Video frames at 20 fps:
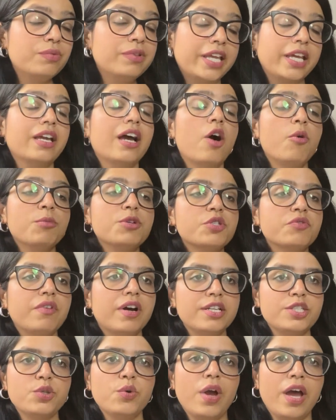like how much
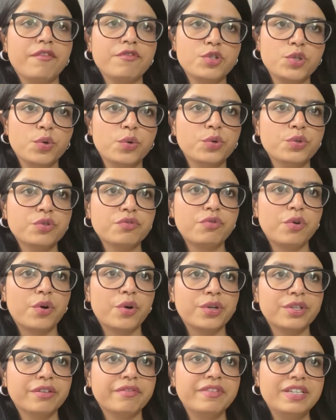fund you have shown for the